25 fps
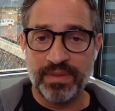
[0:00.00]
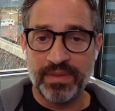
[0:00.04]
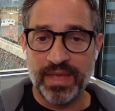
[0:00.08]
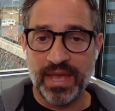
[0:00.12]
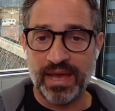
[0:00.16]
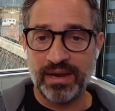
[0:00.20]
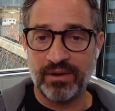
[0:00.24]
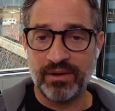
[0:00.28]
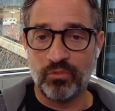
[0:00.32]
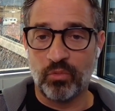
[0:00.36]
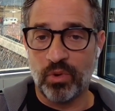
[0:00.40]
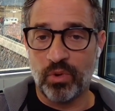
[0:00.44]

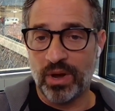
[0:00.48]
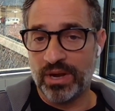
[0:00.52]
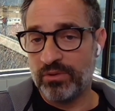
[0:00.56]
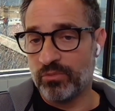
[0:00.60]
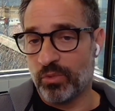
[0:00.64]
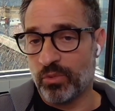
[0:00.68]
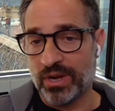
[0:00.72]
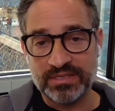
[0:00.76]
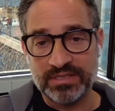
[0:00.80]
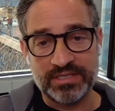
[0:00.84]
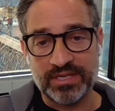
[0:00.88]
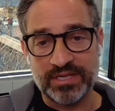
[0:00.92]
And
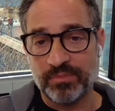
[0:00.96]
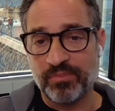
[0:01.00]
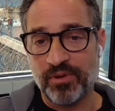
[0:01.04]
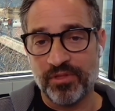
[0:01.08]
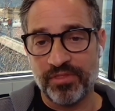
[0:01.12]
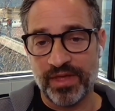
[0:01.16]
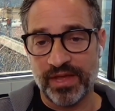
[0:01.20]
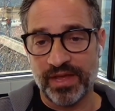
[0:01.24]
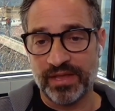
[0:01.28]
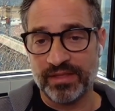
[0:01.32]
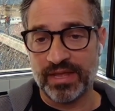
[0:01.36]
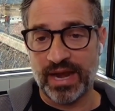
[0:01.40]
one simple
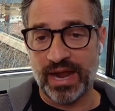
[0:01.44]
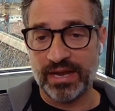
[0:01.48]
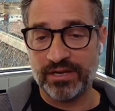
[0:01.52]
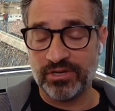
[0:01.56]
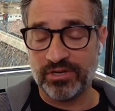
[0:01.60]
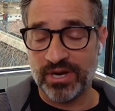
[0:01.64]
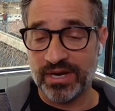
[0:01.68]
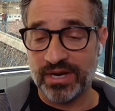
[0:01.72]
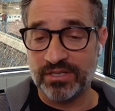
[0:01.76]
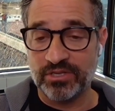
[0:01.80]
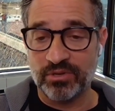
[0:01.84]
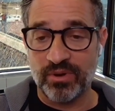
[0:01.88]
thing that I
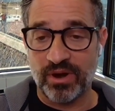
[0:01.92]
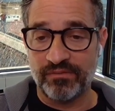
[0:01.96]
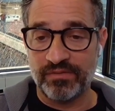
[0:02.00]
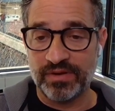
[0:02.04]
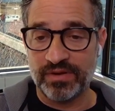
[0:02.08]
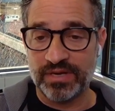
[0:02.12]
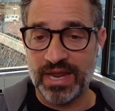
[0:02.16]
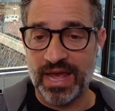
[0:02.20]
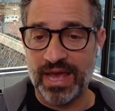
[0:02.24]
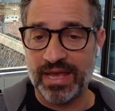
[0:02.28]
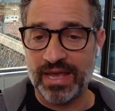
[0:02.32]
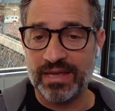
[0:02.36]
try to do
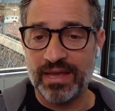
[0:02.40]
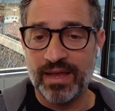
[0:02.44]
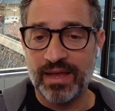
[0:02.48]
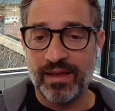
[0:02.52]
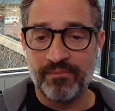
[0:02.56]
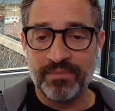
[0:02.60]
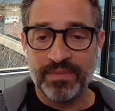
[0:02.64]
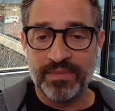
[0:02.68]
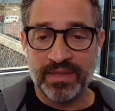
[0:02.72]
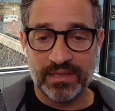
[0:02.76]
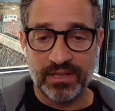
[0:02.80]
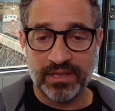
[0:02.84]
every day,
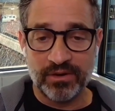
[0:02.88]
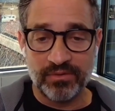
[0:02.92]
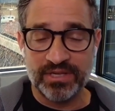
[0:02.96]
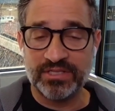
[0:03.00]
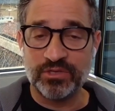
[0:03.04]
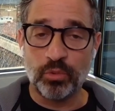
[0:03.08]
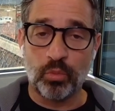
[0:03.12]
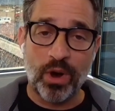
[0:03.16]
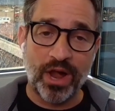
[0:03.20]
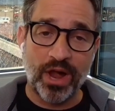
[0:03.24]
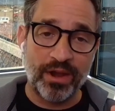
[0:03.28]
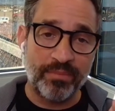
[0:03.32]
literally
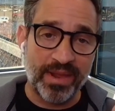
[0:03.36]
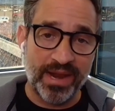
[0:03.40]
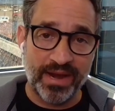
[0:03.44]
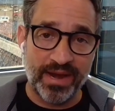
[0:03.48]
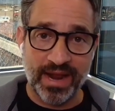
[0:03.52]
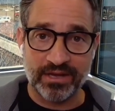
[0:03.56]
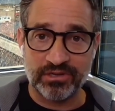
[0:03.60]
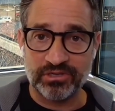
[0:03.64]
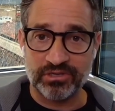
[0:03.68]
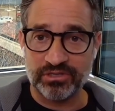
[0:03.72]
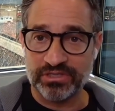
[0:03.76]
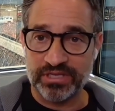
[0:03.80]
it's a 1-minute
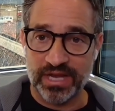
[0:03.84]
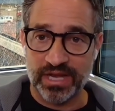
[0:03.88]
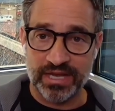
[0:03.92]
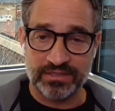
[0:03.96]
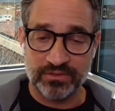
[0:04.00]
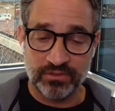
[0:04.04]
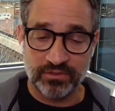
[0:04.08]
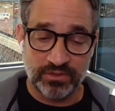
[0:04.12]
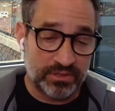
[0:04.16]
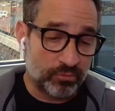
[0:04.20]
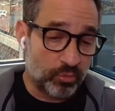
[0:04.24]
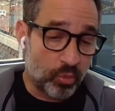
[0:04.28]

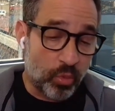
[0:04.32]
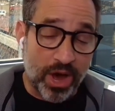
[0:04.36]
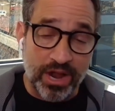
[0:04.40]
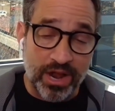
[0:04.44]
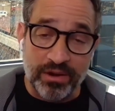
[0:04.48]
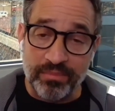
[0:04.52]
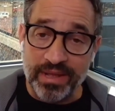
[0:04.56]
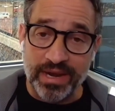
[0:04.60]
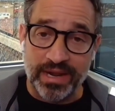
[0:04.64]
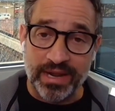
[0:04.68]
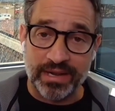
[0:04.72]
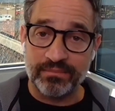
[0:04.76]
exercise.
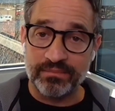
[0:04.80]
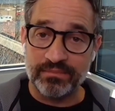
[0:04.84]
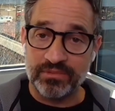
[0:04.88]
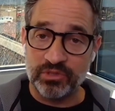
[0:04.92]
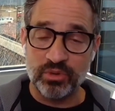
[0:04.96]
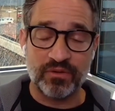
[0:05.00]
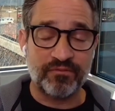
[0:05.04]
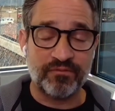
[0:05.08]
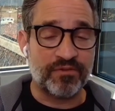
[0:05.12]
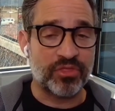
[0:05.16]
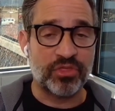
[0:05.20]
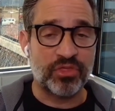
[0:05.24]
1 minute,
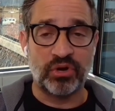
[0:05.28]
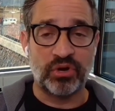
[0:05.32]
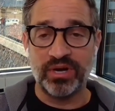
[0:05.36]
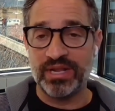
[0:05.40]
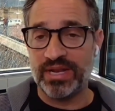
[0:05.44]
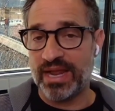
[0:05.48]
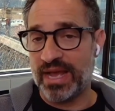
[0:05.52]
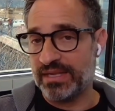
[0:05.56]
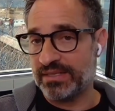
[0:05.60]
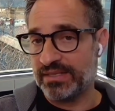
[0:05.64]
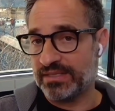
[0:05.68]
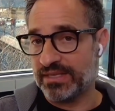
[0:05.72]
do it for 30
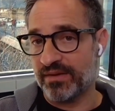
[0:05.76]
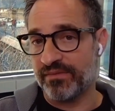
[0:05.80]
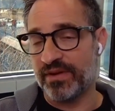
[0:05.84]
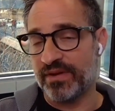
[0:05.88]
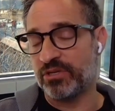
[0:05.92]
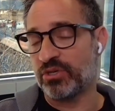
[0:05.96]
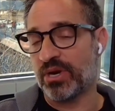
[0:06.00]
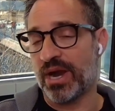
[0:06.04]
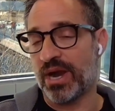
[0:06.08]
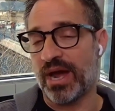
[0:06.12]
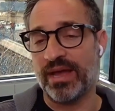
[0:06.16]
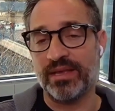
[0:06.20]
days, give it a
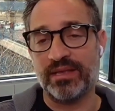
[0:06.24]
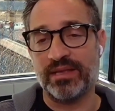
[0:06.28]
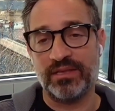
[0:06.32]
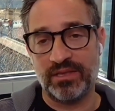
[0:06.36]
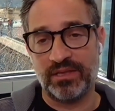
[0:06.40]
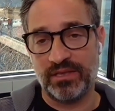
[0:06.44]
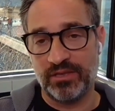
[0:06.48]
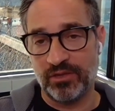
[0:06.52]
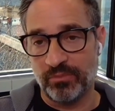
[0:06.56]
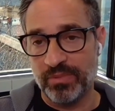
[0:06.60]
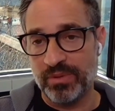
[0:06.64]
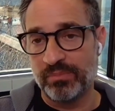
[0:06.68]
try.
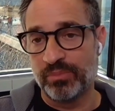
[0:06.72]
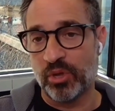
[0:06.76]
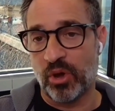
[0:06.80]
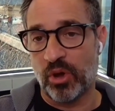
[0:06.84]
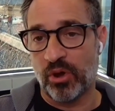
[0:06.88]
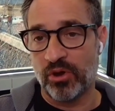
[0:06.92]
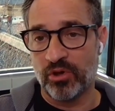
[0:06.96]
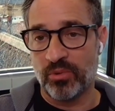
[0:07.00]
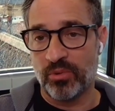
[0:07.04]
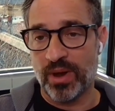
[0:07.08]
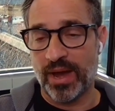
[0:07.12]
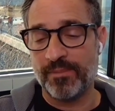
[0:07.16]
You'll be
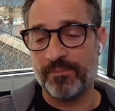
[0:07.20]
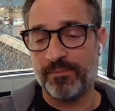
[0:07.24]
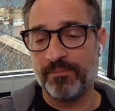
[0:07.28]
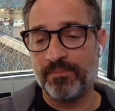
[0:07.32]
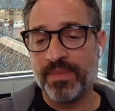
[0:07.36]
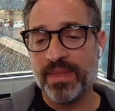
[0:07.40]
blown away.